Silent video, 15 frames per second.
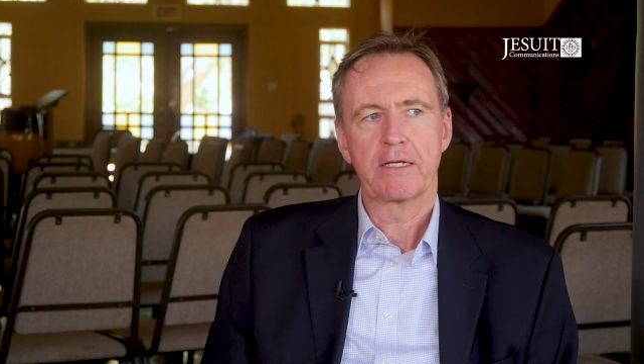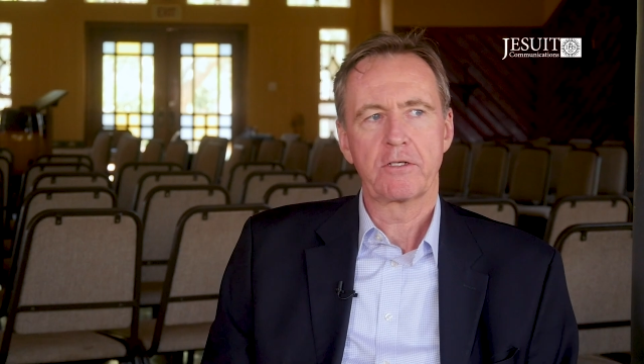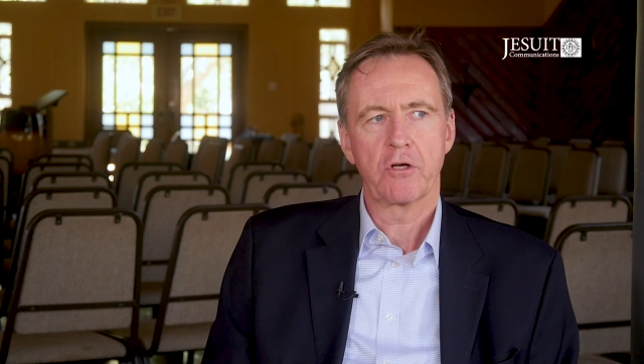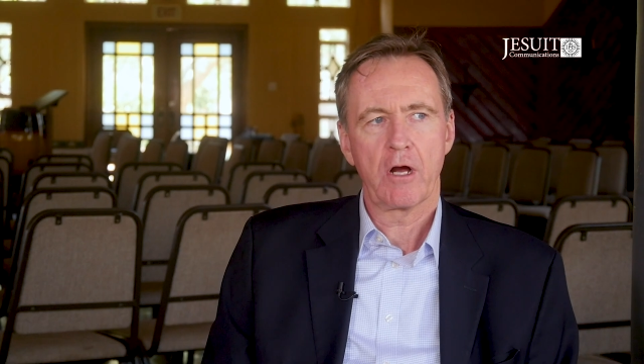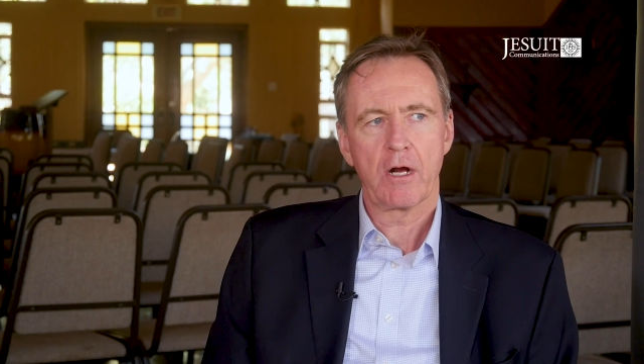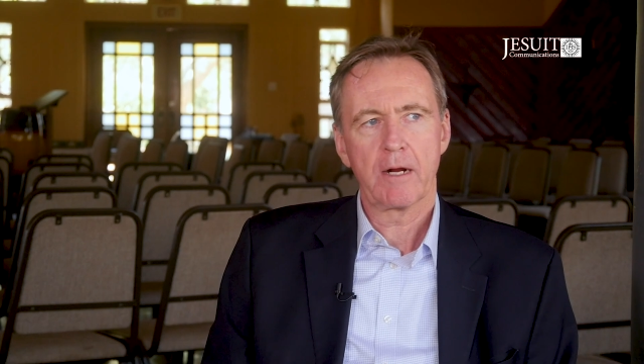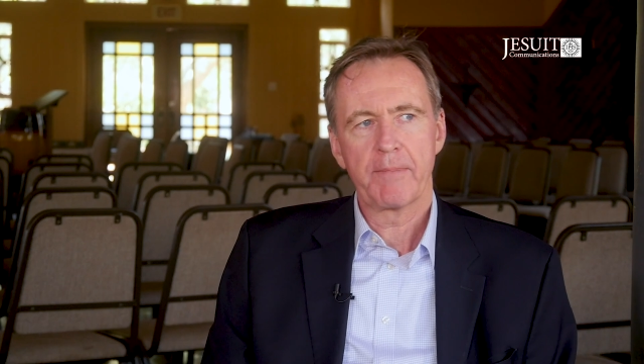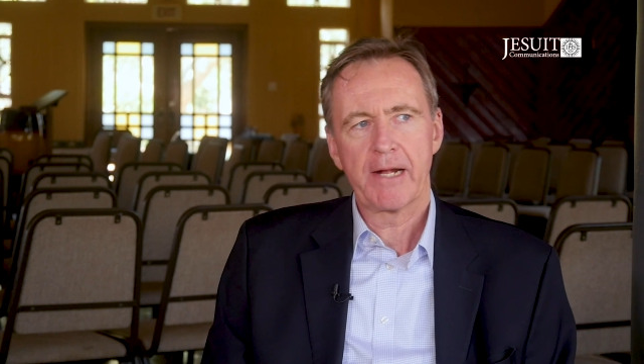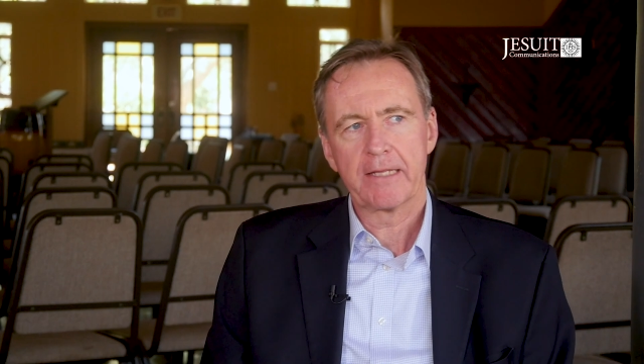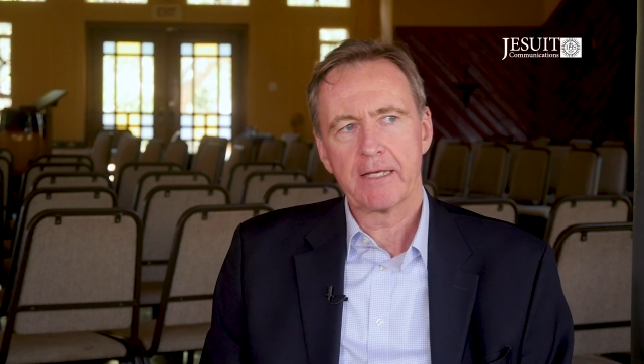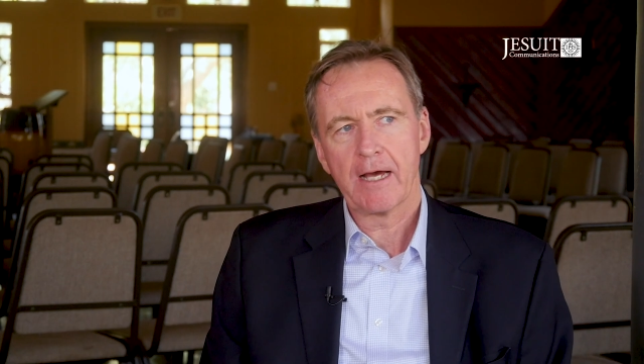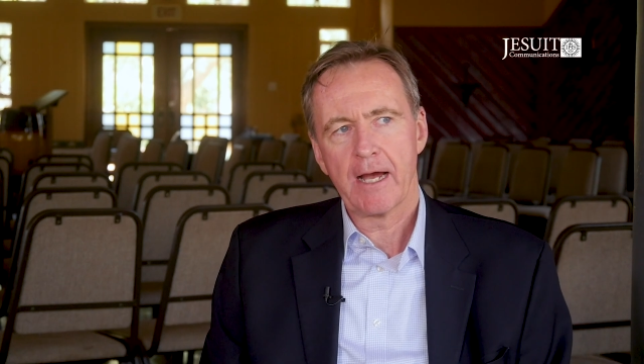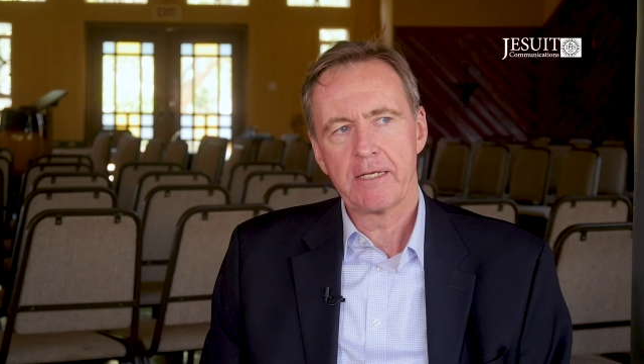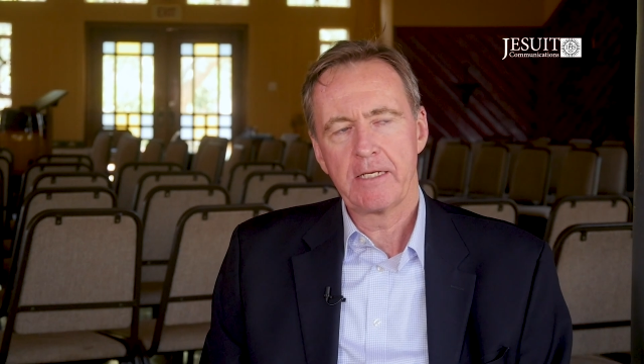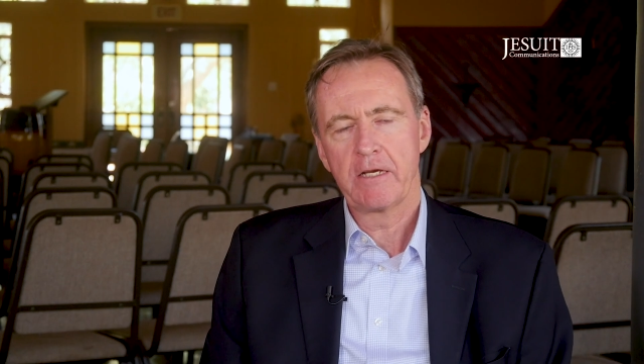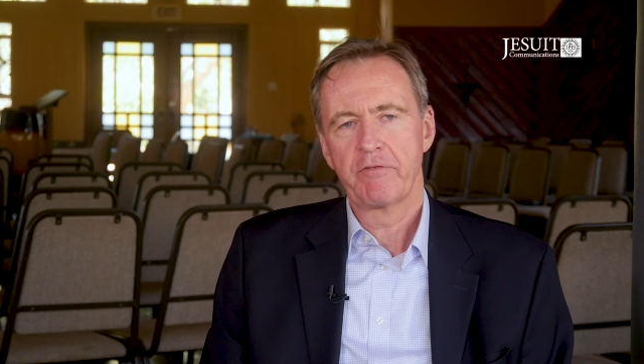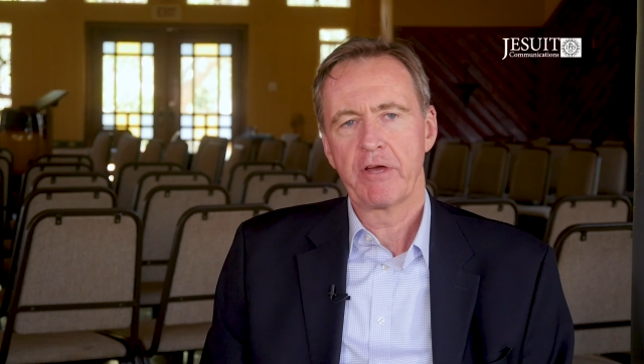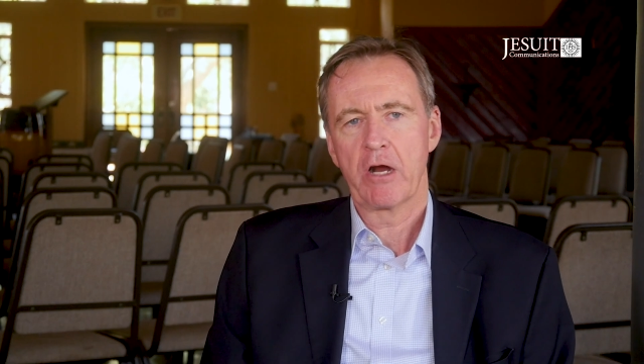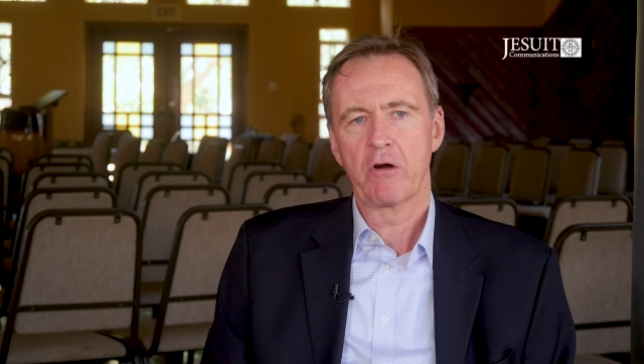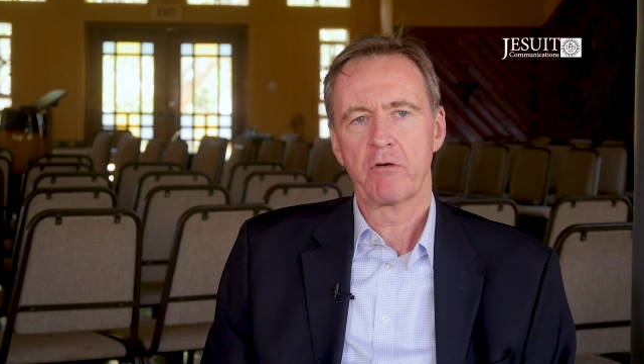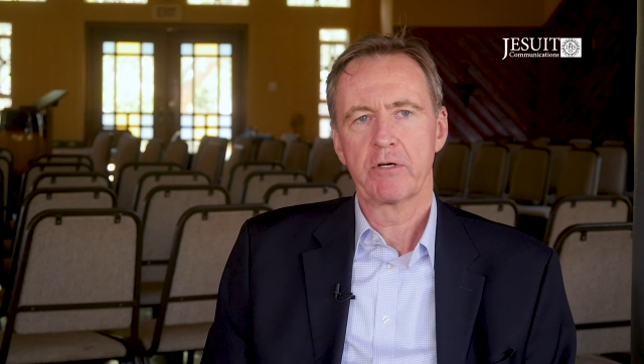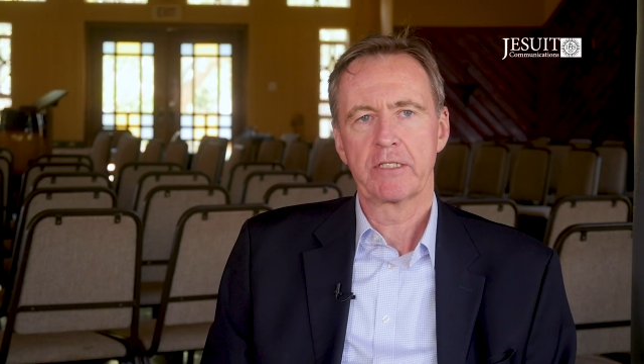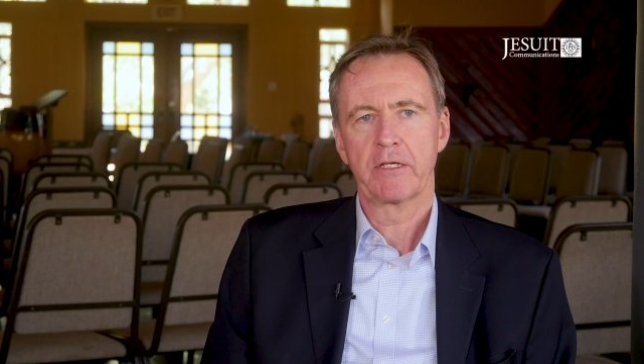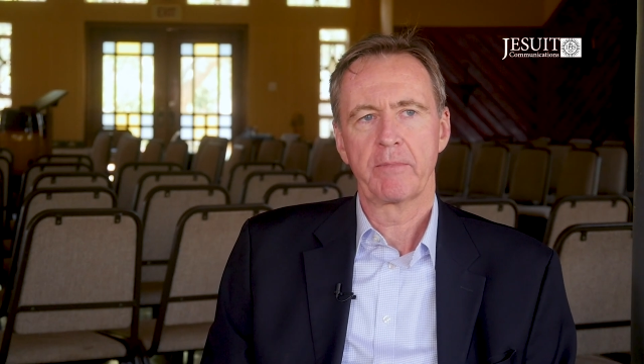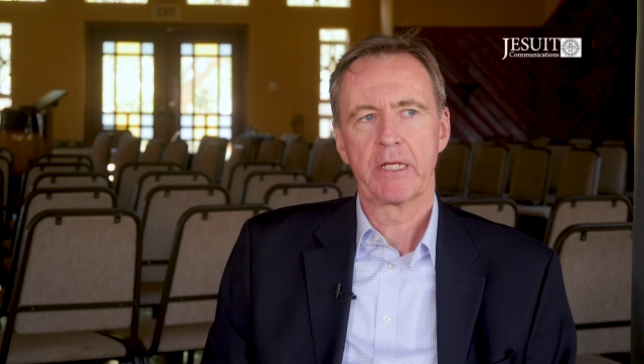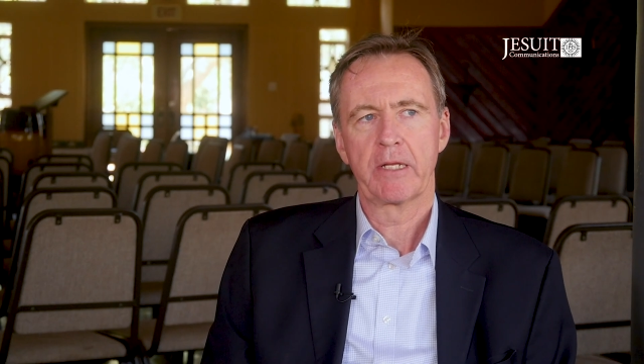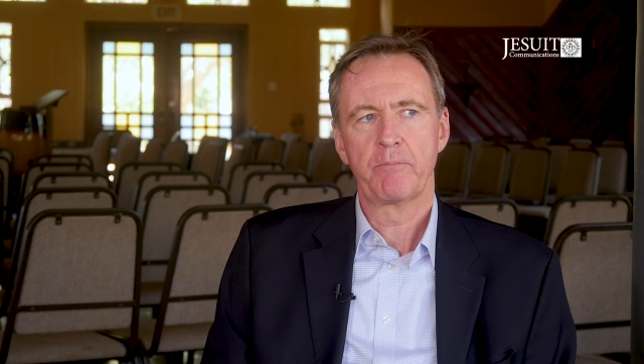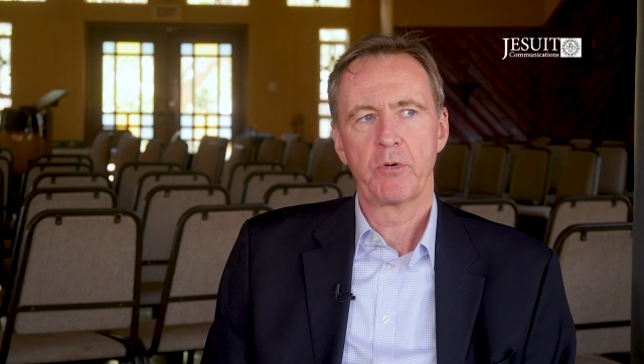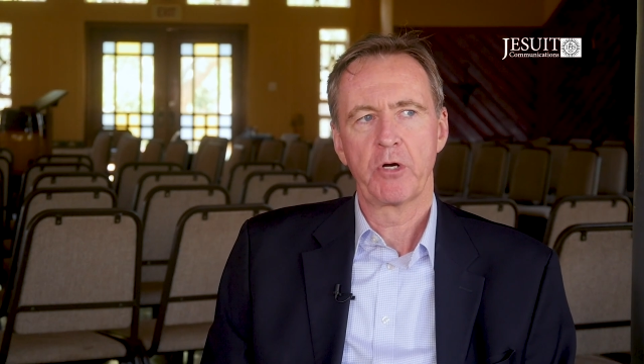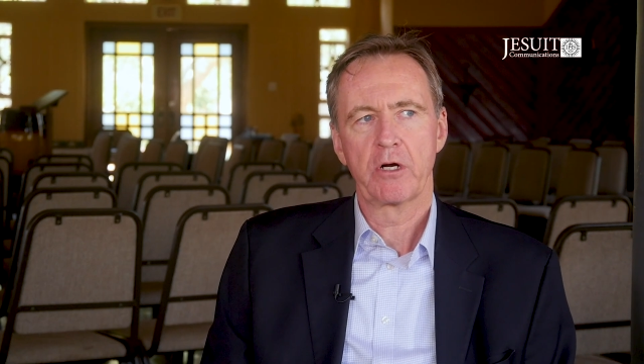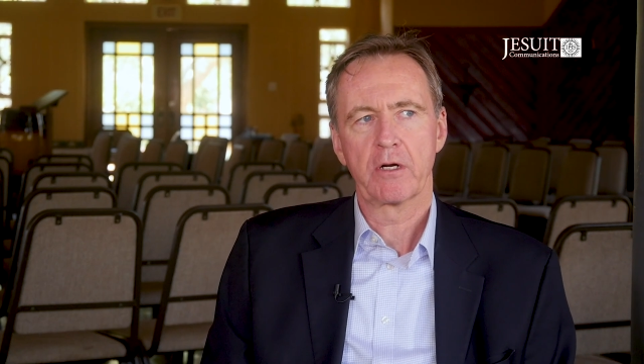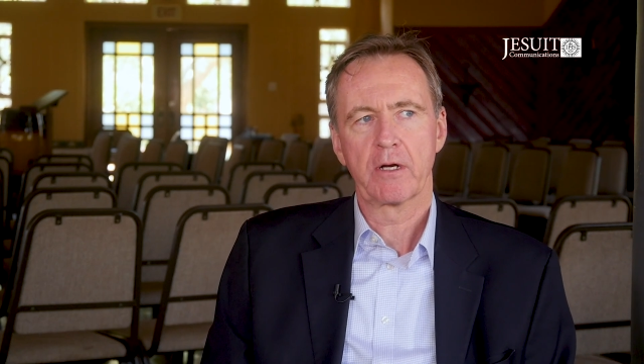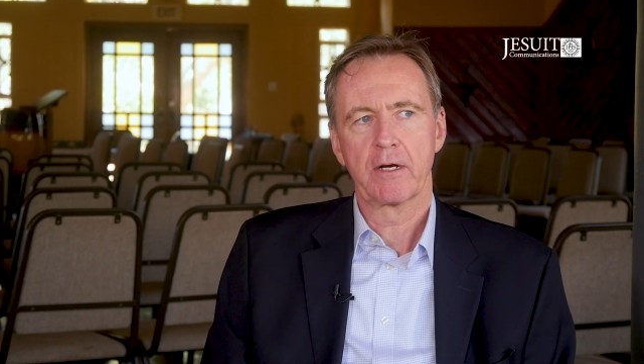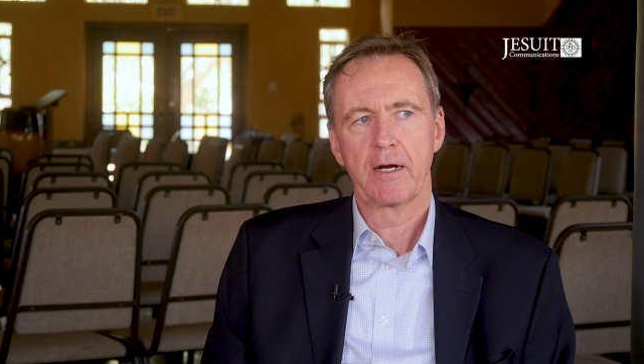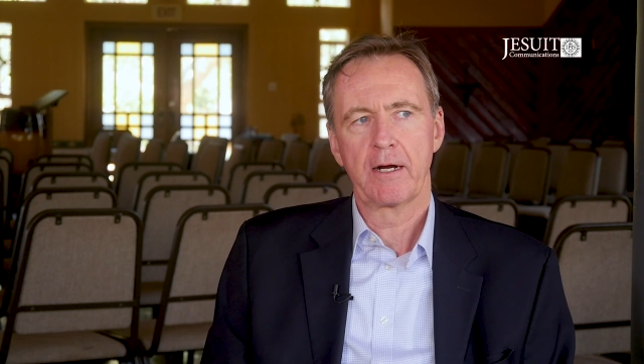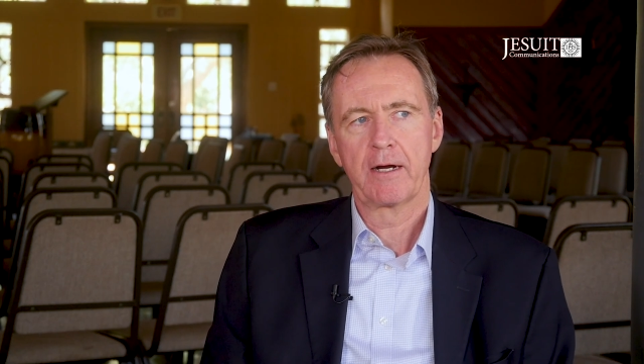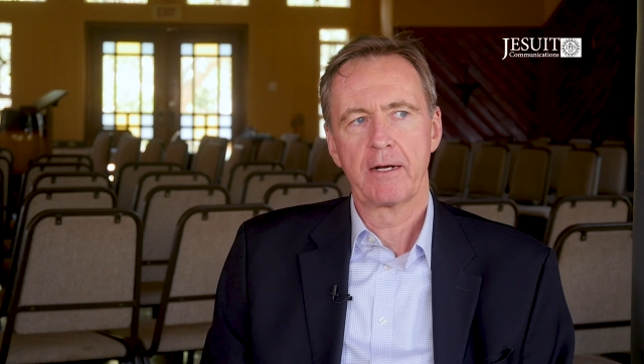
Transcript: I talk about the idea of heroism in the book,